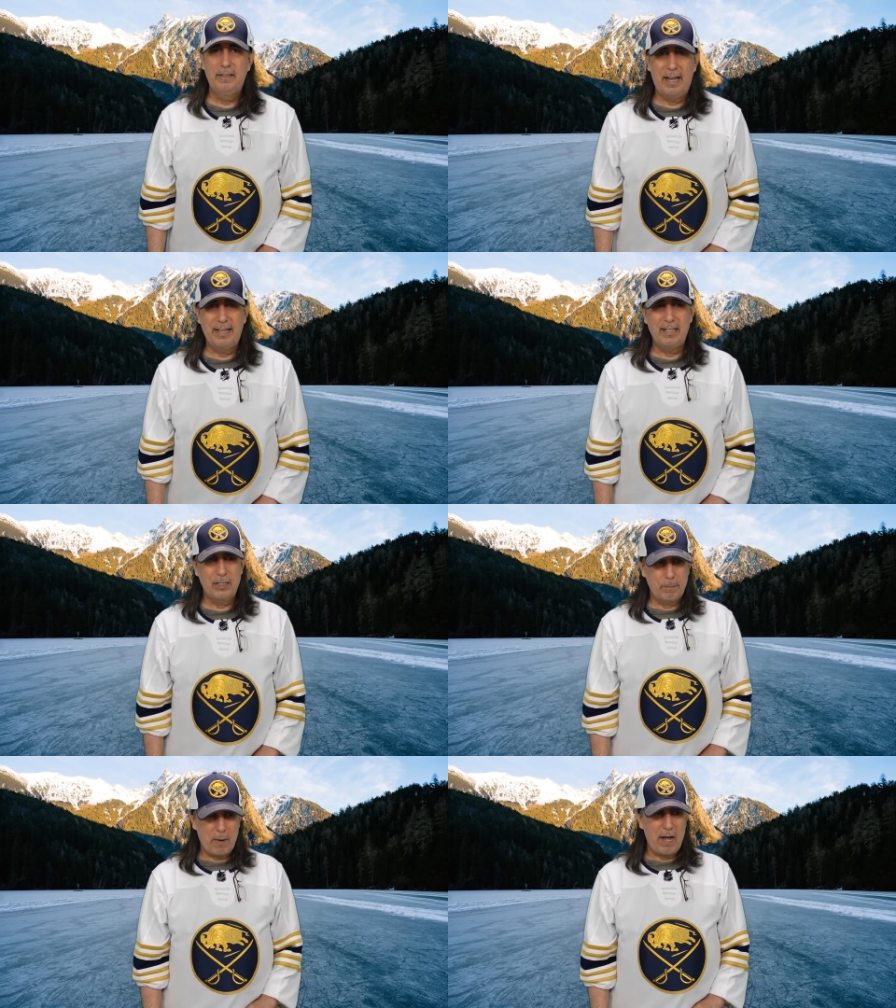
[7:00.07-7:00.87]
I can
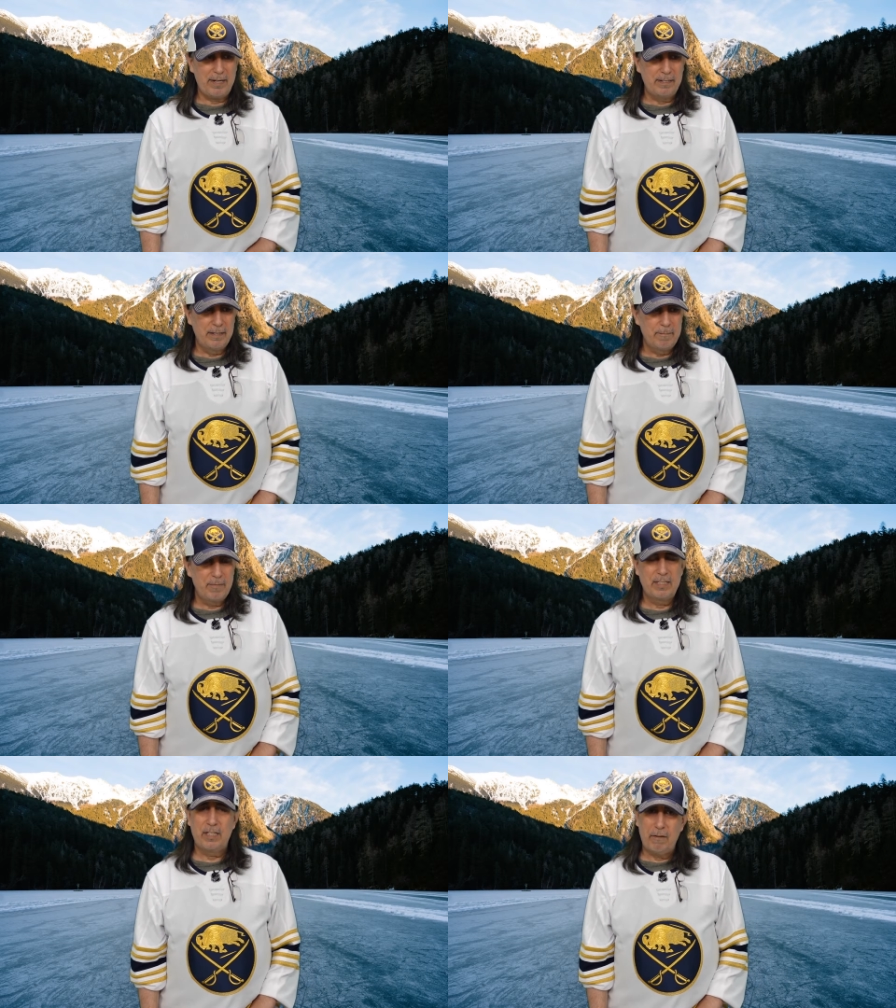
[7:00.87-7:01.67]
spot
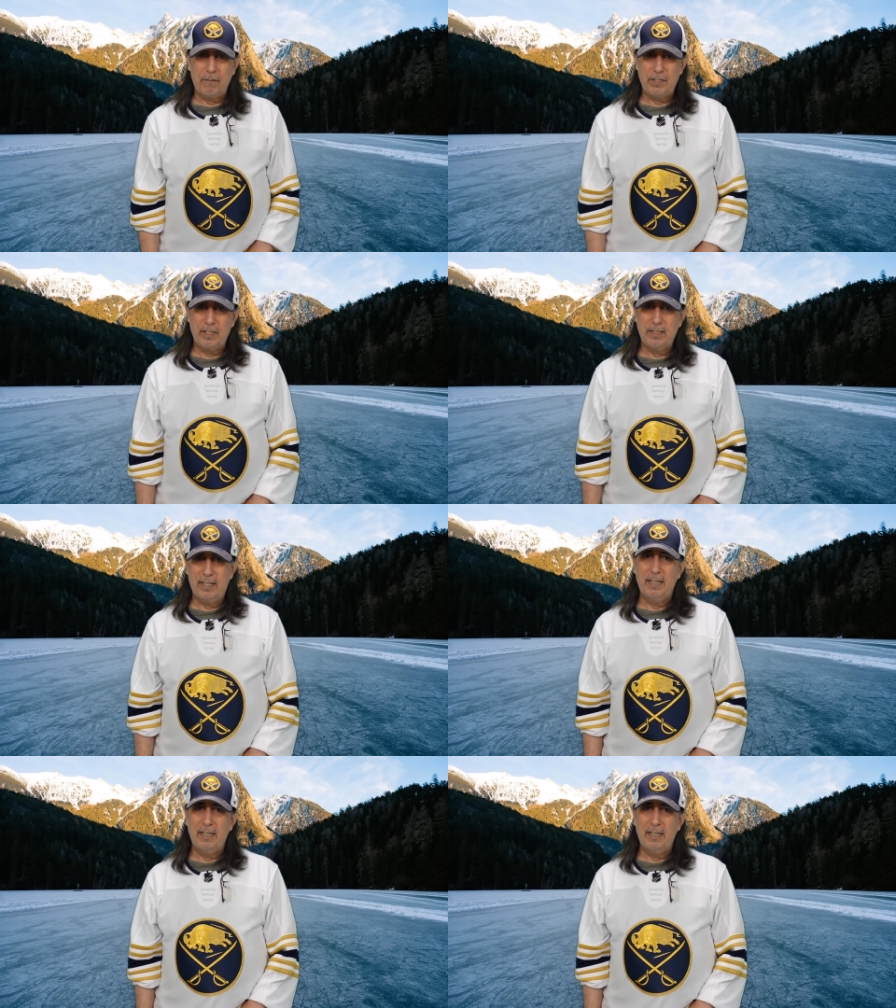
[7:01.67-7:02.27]
selfishness,